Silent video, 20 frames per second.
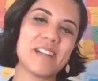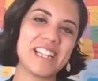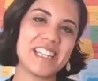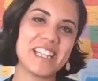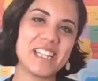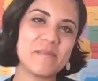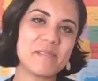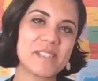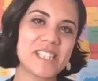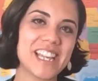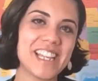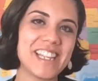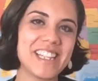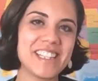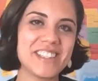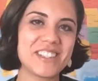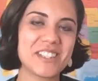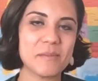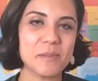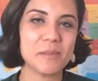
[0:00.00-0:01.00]
name's
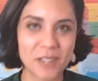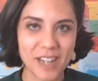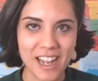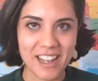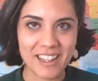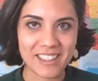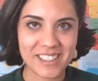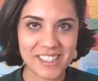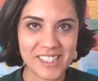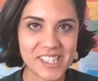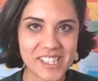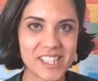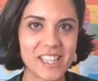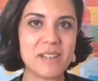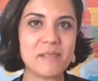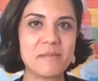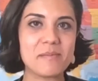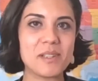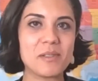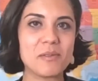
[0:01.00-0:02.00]
Aisha Morales.
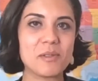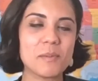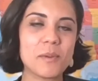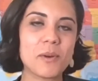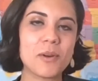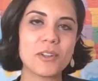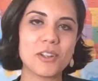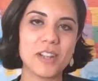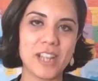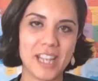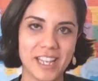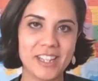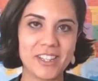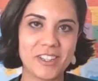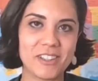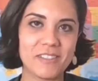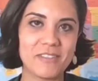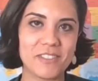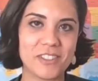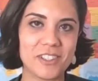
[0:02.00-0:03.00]
I'm a reporter
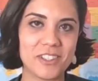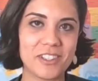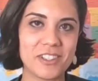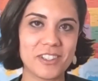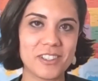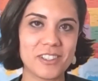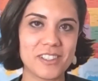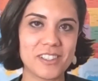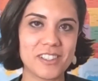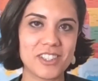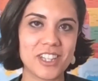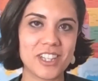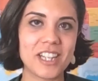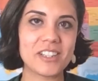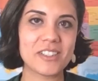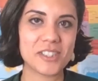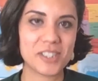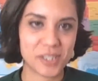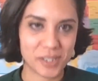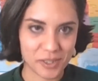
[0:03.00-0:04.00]
anchor for Channel
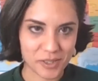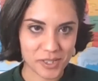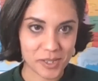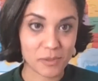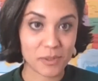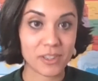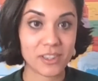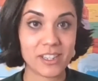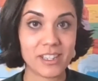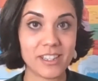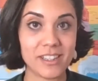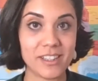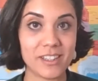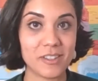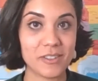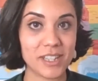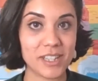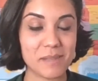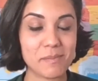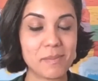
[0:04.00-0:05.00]
2, so we're the
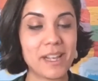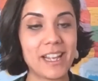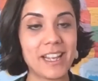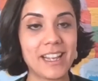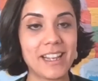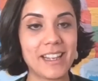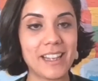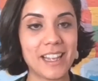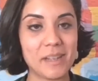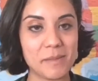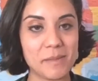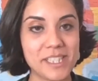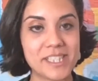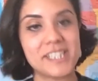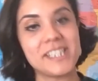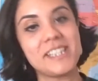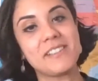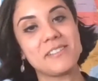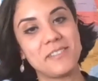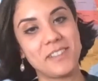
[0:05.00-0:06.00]
Green Bay
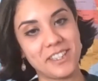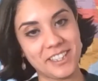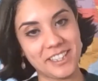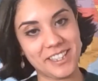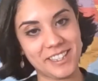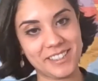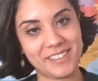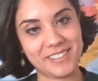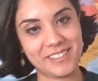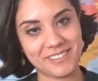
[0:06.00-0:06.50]
ABC affiliate.